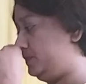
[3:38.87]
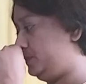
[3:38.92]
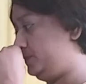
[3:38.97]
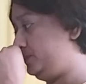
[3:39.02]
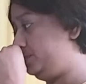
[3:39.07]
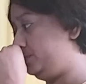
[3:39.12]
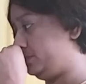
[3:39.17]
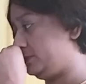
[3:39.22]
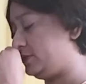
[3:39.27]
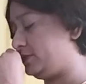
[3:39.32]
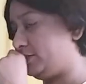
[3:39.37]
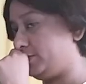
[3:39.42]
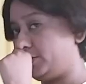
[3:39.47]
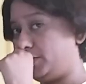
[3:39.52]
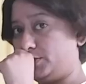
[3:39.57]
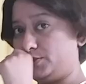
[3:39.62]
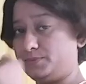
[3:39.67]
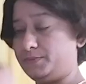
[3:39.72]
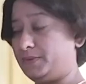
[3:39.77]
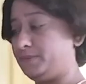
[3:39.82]

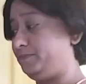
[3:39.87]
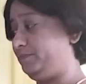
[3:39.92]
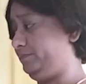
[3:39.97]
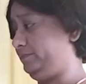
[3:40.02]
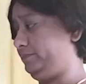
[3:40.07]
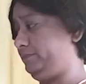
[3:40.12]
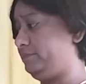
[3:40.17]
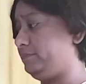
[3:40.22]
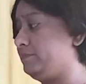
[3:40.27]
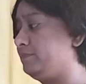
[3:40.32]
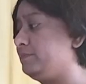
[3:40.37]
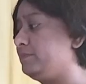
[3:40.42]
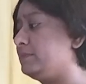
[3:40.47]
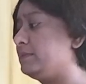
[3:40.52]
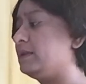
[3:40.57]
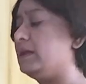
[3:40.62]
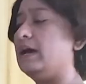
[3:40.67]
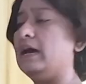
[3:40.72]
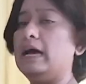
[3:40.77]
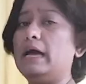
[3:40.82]
excuse me,
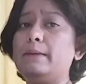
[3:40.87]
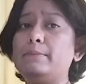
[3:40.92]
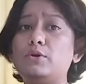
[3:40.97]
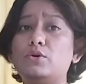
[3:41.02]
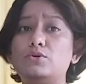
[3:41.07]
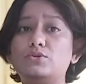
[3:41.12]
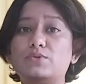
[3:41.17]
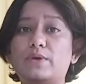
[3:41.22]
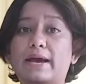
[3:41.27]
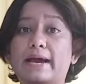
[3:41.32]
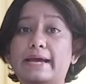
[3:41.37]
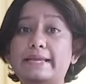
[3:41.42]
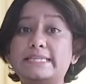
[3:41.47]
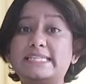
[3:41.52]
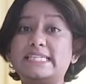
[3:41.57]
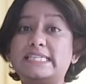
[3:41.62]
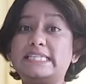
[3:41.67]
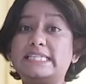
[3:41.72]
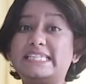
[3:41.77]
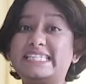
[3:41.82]
I'm going to add
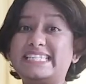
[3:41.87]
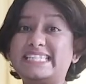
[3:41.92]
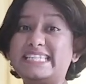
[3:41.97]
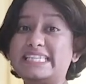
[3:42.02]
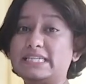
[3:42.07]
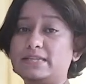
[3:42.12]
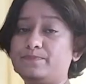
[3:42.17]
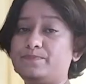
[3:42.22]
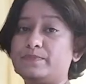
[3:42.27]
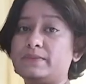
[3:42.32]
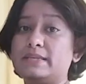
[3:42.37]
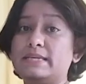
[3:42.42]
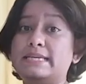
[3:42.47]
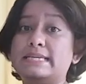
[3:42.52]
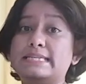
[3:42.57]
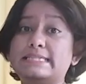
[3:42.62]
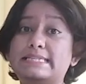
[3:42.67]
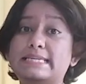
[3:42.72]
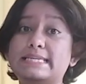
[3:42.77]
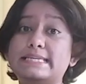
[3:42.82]
T.
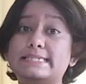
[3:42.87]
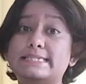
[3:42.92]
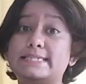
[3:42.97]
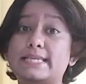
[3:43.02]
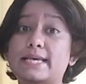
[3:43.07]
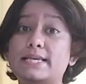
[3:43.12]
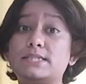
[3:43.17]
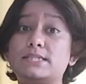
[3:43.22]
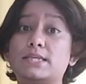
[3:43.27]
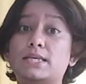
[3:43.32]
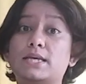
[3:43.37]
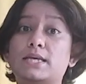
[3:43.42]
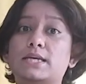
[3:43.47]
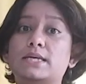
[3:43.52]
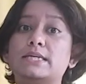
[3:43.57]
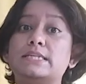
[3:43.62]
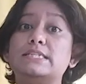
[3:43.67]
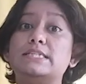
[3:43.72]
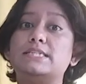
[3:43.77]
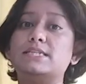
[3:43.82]
T says
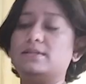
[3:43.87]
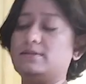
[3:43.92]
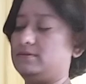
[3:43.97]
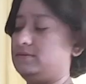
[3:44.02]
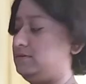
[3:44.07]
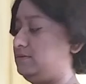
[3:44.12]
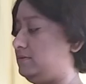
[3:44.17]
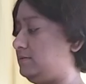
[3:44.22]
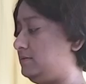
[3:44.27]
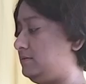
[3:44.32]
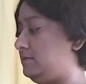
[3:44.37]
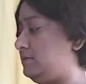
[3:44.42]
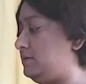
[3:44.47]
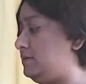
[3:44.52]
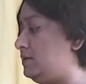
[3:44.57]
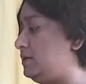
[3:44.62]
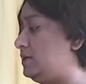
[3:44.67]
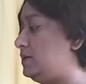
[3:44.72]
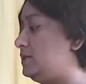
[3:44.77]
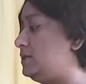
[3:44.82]
T.
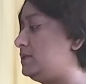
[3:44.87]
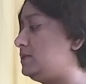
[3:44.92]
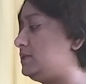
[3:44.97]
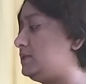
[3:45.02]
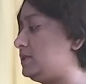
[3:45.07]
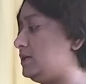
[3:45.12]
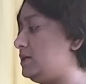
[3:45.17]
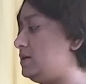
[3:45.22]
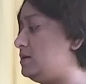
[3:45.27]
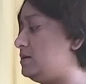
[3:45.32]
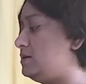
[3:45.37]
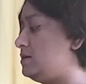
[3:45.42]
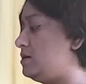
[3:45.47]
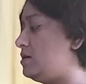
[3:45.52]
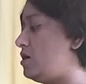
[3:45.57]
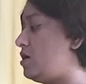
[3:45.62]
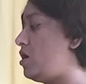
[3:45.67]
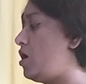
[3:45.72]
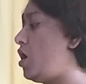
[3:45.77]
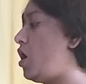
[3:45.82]
T,
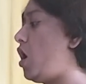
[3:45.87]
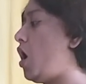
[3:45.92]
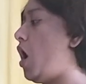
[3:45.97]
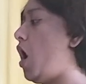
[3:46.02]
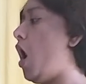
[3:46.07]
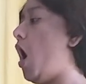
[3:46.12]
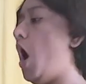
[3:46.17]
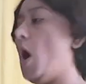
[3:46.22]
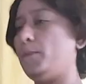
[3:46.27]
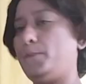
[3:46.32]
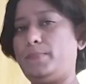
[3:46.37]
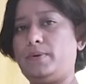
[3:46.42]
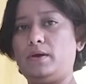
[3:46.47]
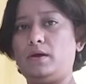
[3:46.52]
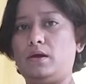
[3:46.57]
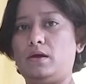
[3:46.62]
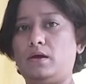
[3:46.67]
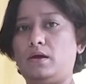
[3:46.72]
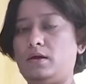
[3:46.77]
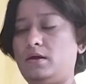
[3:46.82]
up,
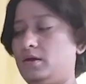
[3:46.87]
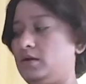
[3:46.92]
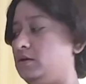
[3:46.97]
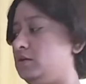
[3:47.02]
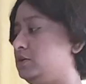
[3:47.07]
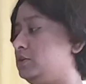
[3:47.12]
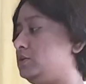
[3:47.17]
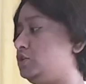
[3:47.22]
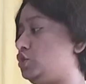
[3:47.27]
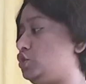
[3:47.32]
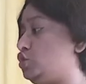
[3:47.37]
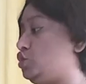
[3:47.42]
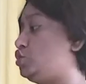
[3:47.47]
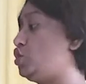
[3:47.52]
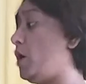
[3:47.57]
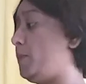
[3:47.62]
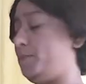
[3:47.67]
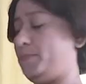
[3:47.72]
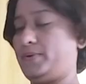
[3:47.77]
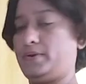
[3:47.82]

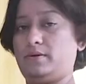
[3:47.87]
top.